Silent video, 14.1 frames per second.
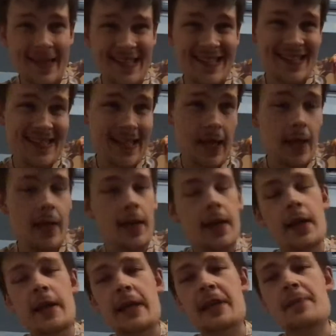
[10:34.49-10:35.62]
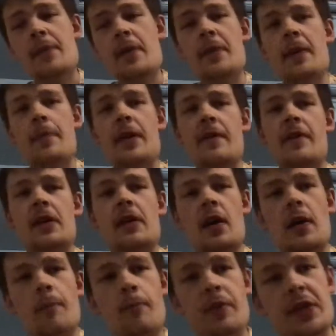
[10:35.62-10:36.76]
this might be a bit of
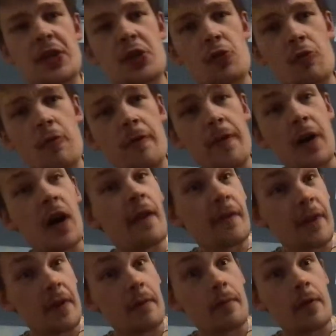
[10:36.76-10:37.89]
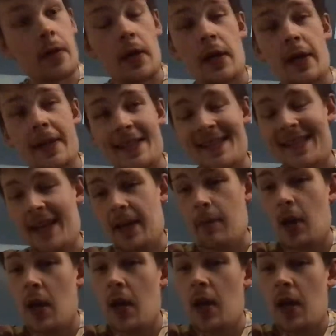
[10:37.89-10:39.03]
a bridge too far for them. This
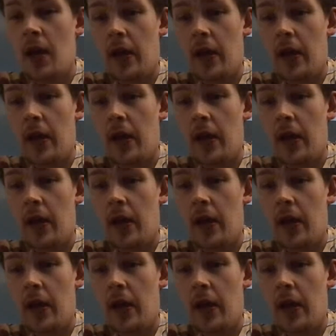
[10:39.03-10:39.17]
game.